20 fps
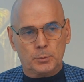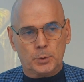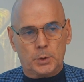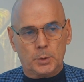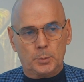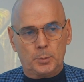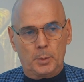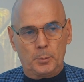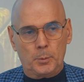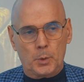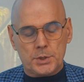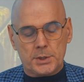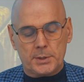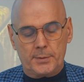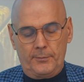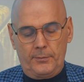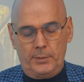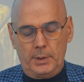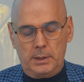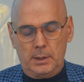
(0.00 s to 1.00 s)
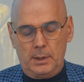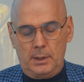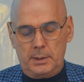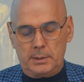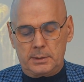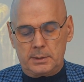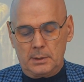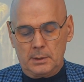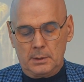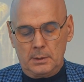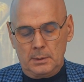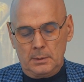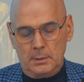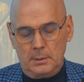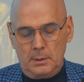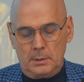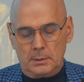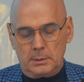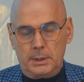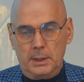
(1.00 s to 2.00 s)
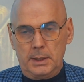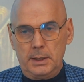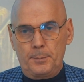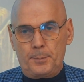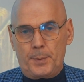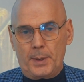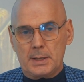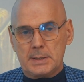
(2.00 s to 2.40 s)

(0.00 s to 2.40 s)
And let's highlight three spaces of human